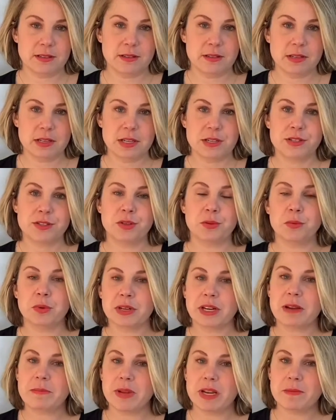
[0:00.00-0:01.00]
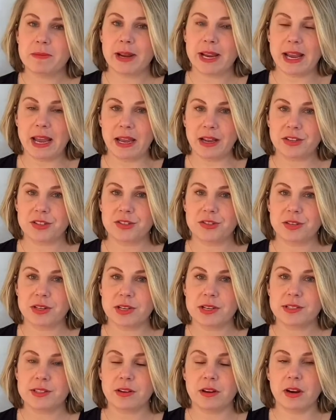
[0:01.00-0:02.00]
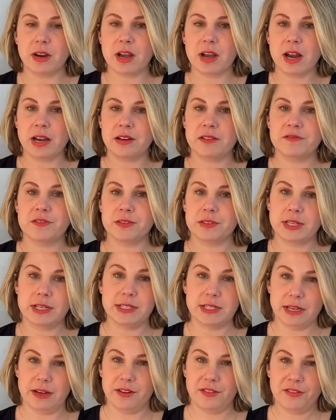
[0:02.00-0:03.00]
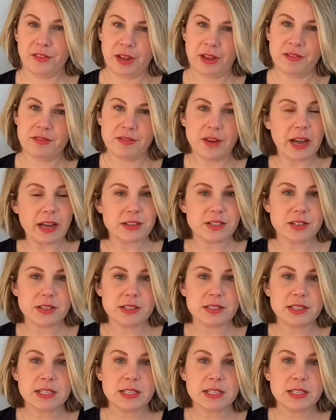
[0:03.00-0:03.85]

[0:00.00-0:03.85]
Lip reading: So what I mean by extras are kind of those identifying factors